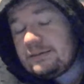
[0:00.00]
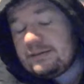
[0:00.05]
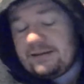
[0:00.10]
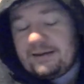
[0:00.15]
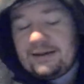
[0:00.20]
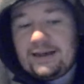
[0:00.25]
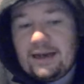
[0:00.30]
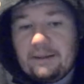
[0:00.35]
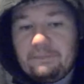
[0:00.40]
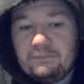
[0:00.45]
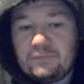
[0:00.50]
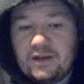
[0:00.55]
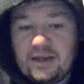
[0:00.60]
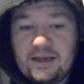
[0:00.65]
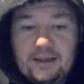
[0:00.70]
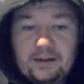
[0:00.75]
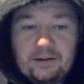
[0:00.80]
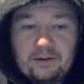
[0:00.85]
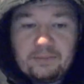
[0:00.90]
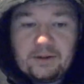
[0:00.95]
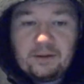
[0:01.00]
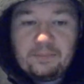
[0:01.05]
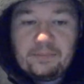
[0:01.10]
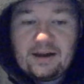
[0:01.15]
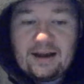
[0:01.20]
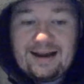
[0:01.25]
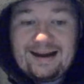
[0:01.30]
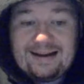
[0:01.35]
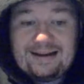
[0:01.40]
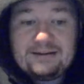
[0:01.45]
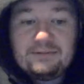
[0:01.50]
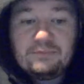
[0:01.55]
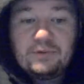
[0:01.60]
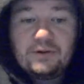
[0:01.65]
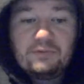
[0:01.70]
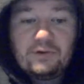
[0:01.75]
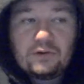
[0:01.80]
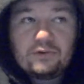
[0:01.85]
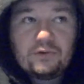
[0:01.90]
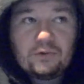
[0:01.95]
DMD, coming up, and
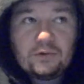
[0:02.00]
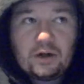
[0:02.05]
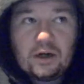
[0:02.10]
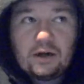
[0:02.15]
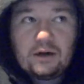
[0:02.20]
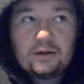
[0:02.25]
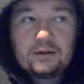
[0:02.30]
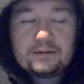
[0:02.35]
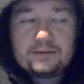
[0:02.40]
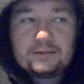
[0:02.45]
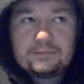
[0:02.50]
we've also got